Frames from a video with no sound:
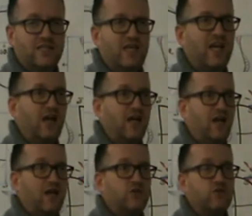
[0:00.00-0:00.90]
to hit a
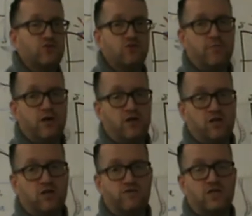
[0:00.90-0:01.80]
cloud or a
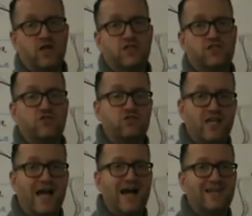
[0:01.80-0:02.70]
particle of dust or
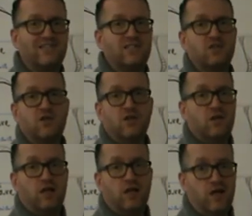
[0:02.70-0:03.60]
gas
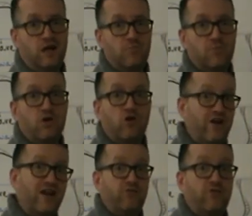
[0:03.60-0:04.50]
or
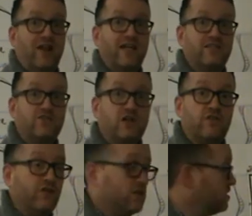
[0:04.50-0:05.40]
any reflective
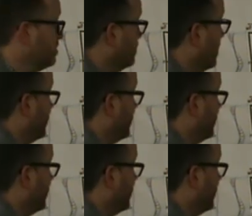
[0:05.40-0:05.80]
surface and